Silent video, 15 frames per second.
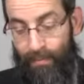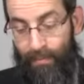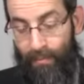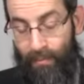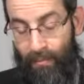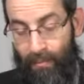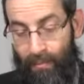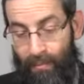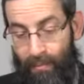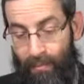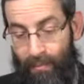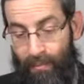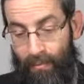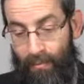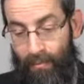
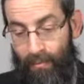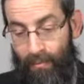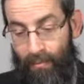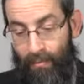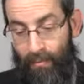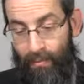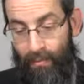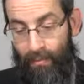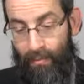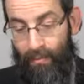No one is speaking in this clip.